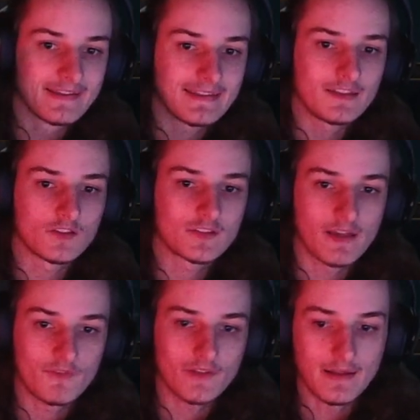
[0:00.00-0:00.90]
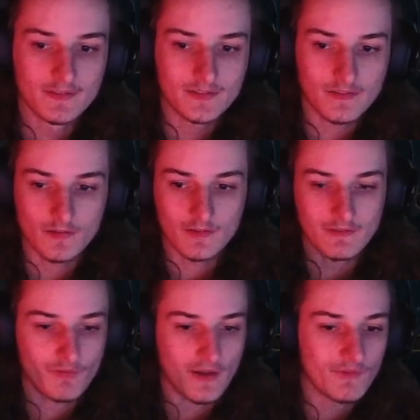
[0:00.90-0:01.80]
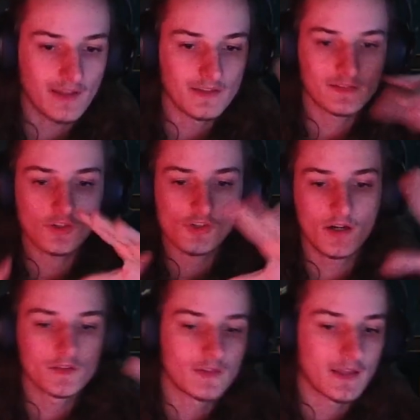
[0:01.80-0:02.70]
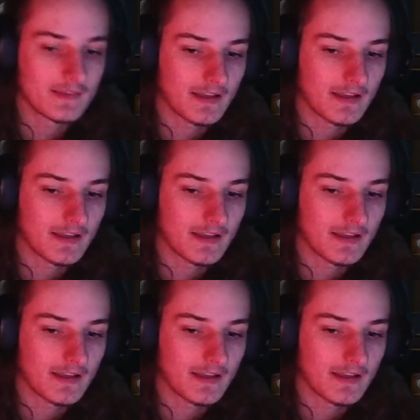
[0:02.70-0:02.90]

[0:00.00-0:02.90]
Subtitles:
get yourself an Alistar, 5 Alistar shards, and